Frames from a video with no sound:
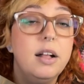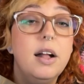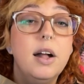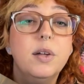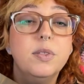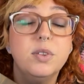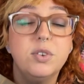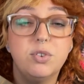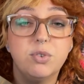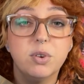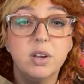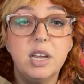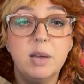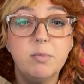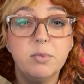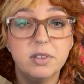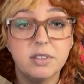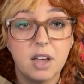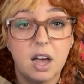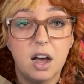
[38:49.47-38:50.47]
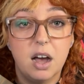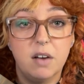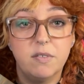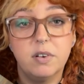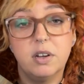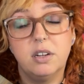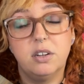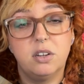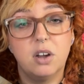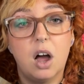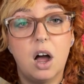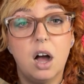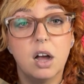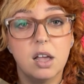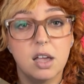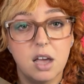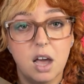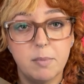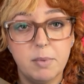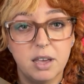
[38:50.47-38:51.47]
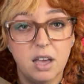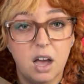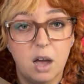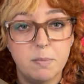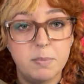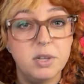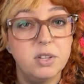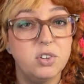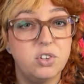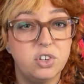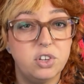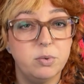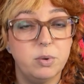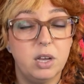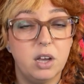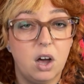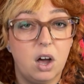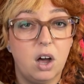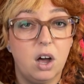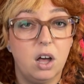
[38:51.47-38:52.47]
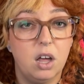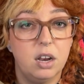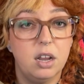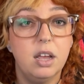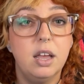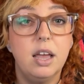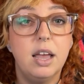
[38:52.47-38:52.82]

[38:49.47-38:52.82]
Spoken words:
The dream was of a dog coming up and chewing on